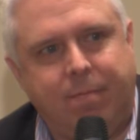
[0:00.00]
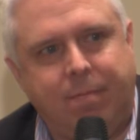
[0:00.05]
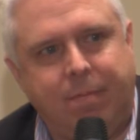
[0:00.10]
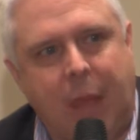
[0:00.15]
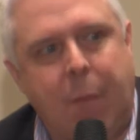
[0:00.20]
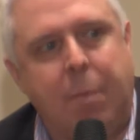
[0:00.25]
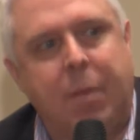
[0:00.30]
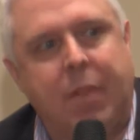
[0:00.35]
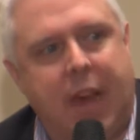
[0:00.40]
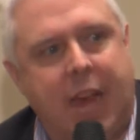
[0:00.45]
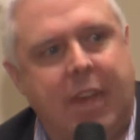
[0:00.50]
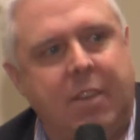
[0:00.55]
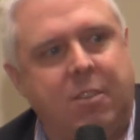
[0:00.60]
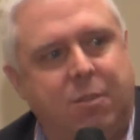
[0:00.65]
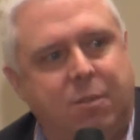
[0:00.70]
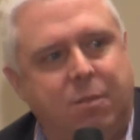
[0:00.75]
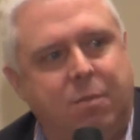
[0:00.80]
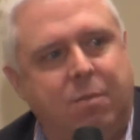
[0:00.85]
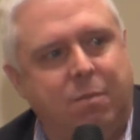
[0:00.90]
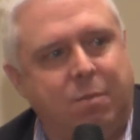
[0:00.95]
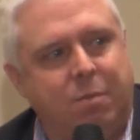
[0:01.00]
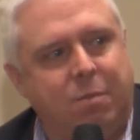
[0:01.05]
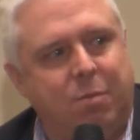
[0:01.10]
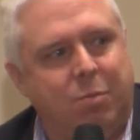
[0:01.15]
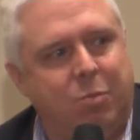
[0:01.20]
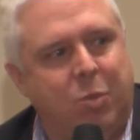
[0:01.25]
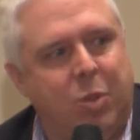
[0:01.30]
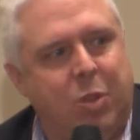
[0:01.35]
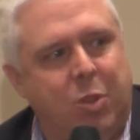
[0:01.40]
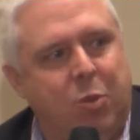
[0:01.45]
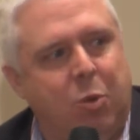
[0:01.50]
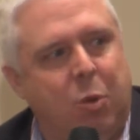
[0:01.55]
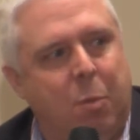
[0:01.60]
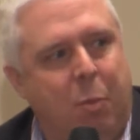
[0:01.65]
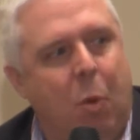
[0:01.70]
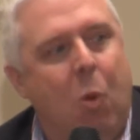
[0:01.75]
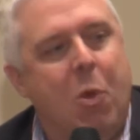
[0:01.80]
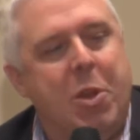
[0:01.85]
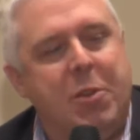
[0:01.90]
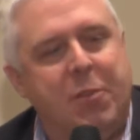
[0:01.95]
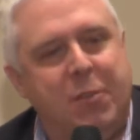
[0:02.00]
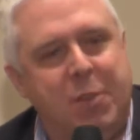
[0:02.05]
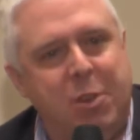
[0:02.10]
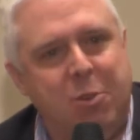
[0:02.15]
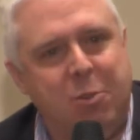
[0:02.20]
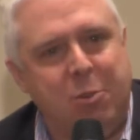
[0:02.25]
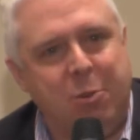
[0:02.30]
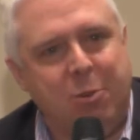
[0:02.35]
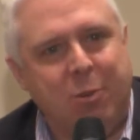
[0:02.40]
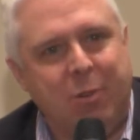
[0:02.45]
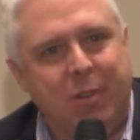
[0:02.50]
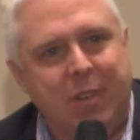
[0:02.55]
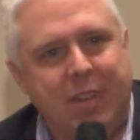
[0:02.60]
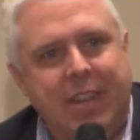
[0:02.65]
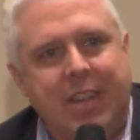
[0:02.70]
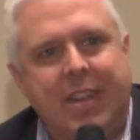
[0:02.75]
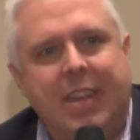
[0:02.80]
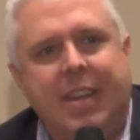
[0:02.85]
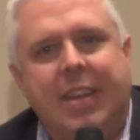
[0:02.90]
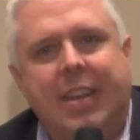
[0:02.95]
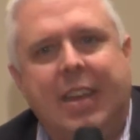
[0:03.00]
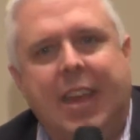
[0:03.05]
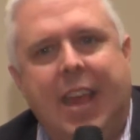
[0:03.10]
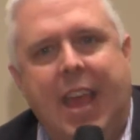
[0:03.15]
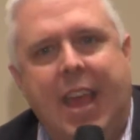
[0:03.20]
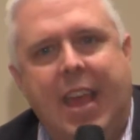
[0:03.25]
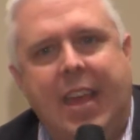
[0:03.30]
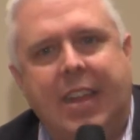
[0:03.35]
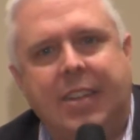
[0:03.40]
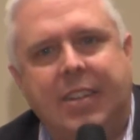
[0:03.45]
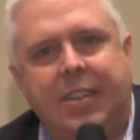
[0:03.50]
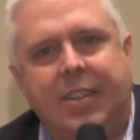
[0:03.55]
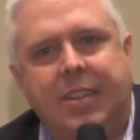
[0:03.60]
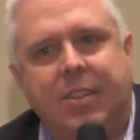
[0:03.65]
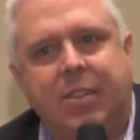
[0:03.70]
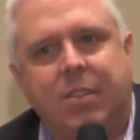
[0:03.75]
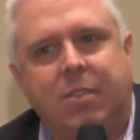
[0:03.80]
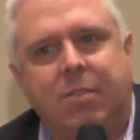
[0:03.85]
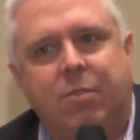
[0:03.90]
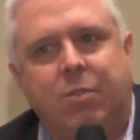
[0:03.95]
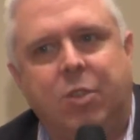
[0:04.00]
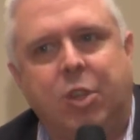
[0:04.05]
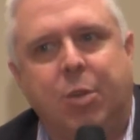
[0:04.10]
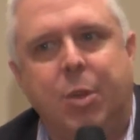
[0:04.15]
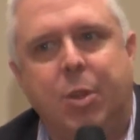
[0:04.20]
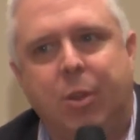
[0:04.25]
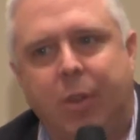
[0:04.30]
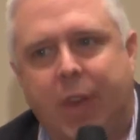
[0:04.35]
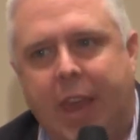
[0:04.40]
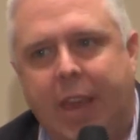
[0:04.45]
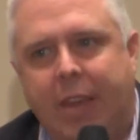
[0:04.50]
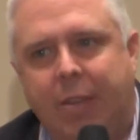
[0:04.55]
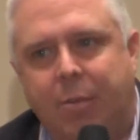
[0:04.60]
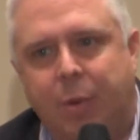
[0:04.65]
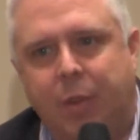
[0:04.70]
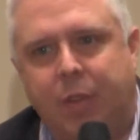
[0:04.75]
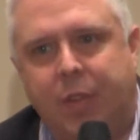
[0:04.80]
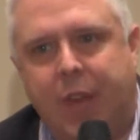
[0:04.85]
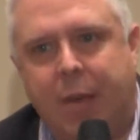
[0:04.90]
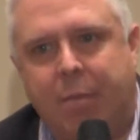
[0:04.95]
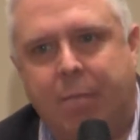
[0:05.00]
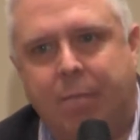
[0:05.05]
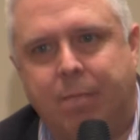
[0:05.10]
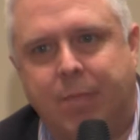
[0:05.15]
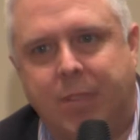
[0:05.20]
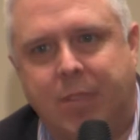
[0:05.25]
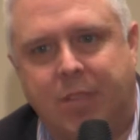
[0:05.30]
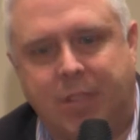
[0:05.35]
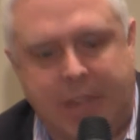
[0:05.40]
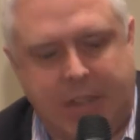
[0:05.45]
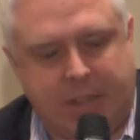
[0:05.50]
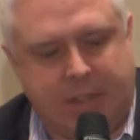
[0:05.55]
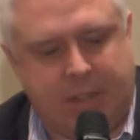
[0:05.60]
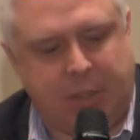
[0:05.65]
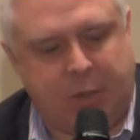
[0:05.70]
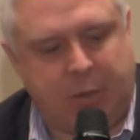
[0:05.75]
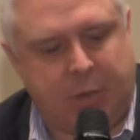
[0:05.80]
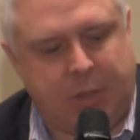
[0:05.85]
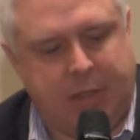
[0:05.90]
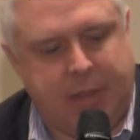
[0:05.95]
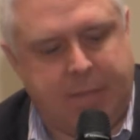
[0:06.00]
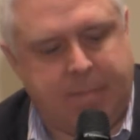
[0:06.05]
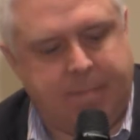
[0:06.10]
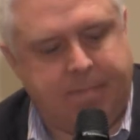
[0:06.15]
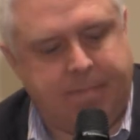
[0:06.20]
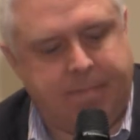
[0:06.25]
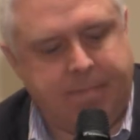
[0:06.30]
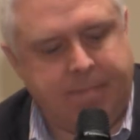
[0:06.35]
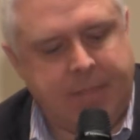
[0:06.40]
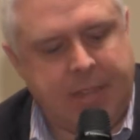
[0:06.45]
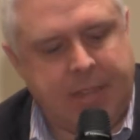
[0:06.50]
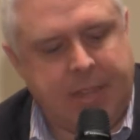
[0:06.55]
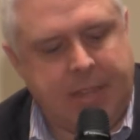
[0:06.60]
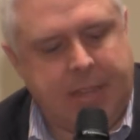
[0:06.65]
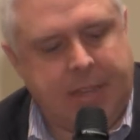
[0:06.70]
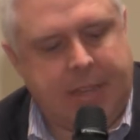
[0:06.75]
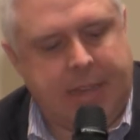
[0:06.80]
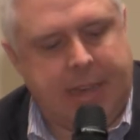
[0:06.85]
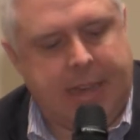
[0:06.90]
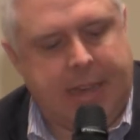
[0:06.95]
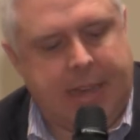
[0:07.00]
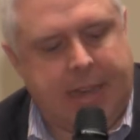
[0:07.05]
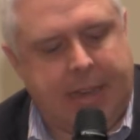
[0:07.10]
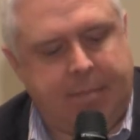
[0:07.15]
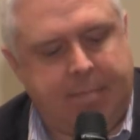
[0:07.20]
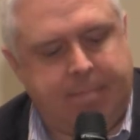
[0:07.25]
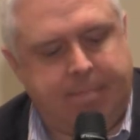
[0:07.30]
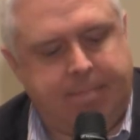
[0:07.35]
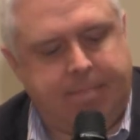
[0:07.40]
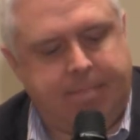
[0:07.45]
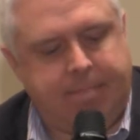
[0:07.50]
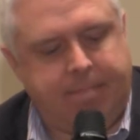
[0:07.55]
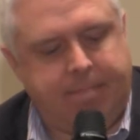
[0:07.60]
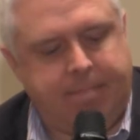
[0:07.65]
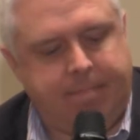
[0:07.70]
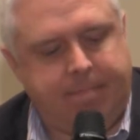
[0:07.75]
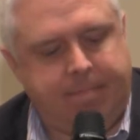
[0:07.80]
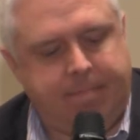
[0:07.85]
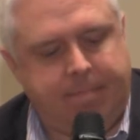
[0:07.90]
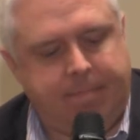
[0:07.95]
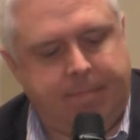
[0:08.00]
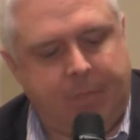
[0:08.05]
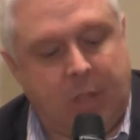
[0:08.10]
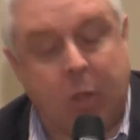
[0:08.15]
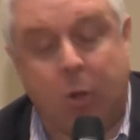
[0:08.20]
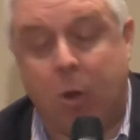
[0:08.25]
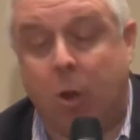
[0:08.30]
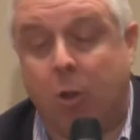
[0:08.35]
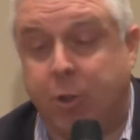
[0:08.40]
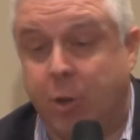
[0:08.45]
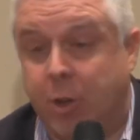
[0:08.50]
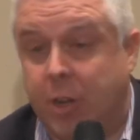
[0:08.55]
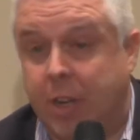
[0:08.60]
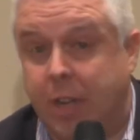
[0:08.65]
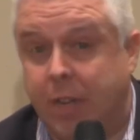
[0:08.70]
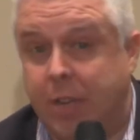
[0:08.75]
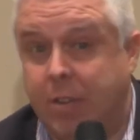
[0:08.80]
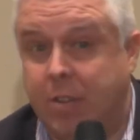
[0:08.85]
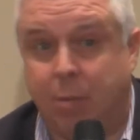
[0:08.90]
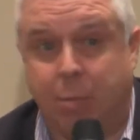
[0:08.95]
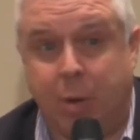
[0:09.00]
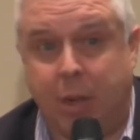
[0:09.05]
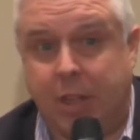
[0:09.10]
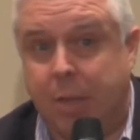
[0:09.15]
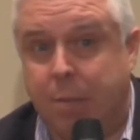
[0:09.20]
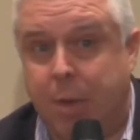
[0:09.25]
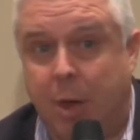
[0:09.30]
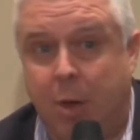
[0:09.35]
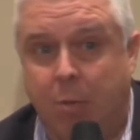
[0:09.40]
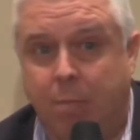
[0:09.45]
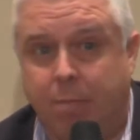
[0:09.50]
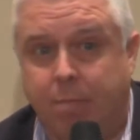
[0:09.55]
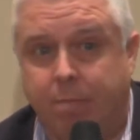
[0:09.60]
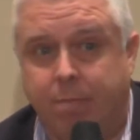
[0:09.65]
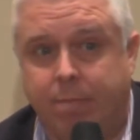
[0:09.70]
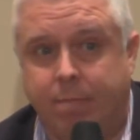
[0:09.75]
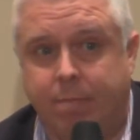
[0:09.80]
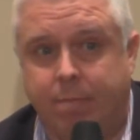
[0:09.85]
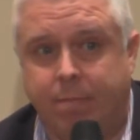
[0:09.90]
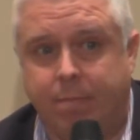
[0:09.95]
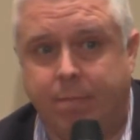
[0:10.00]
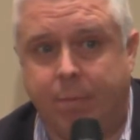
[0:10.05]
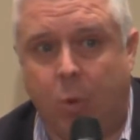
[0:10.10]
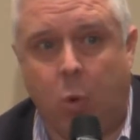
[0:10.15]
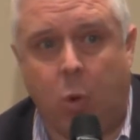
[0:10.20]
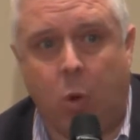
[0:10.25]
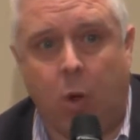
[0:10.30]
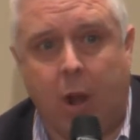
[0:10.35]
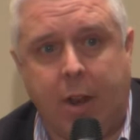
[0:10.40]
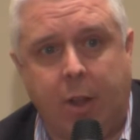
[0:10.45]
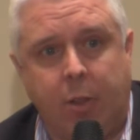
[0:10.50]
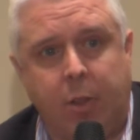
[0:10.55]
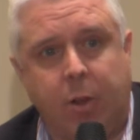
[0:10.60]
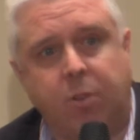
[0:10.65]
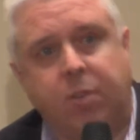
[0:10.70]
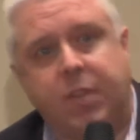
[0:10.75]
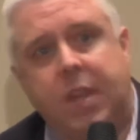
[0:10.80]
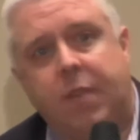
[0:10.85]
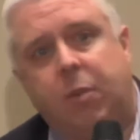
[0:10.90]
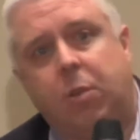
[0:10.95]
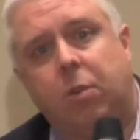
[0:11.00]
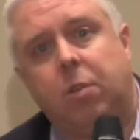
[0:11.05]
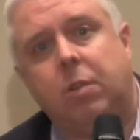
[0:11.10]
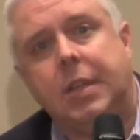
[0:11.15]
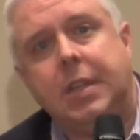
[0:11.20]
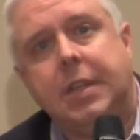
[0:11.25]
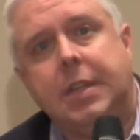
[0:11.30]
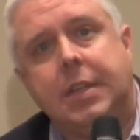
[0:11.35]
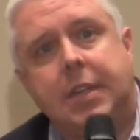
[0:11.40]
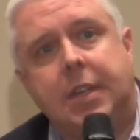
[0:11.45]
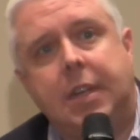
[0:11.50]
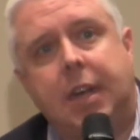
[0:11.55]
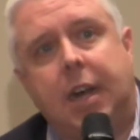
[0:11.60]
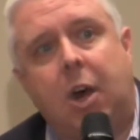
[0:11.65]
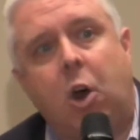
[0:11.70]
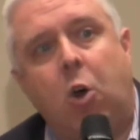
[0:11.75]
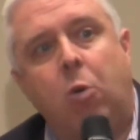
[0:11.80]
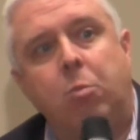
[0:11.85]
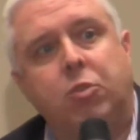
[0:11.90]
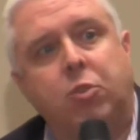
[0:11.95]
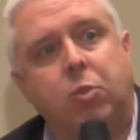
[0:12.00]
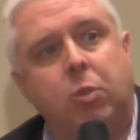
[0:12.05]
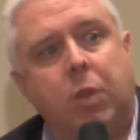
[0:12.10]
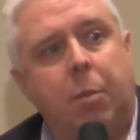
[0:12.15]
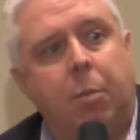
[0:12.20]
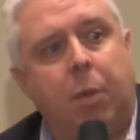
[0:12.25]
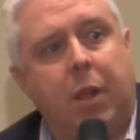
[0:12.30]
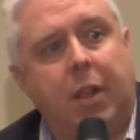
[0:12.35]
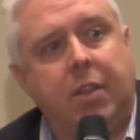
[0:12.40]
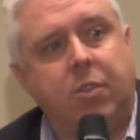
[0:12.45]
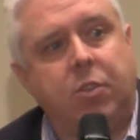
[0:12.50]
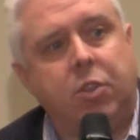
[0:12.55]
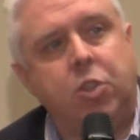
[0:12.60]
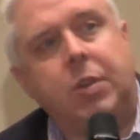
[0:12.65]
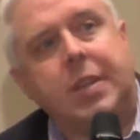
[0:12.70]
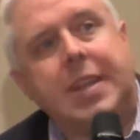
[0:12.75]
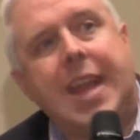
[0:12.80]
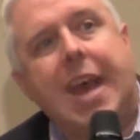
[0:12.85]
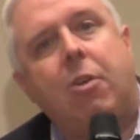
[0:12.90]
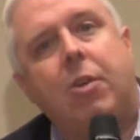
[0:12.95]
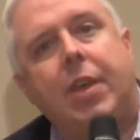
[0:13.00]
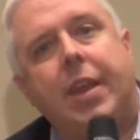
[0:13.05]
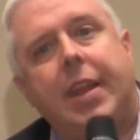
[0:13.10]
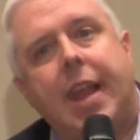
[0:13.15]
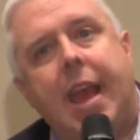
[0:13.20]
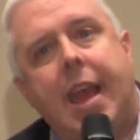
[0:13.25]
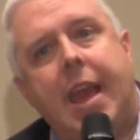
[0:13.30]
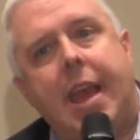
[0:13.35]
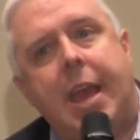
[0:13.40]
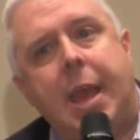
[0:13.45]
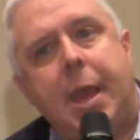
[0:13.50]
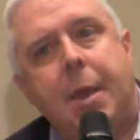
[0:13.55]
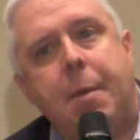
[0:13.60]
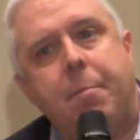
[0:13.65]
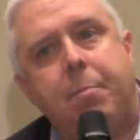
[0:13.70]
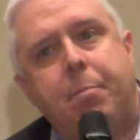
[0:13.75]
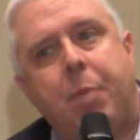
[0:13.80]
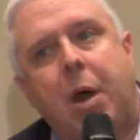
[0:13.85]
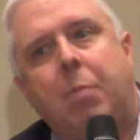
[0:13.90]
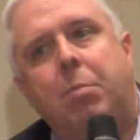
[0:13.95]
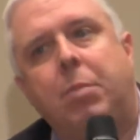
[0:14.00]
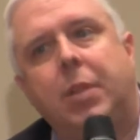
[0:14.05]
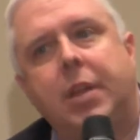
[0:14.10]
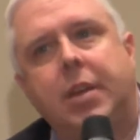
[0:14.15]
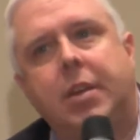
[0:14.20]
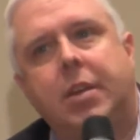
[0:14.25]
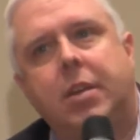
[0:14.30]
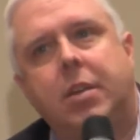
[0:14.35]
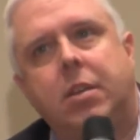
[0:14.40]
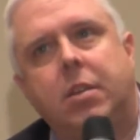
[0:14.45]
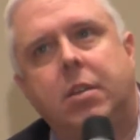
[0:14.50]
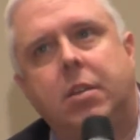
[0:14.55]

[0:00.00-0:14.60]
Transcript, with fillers: empathize with your point of view and communicate with them and stay in touch with them. Um, their alternative is to bring them home. Or I know there are several uh, homeschool umbrellas. You can now get a public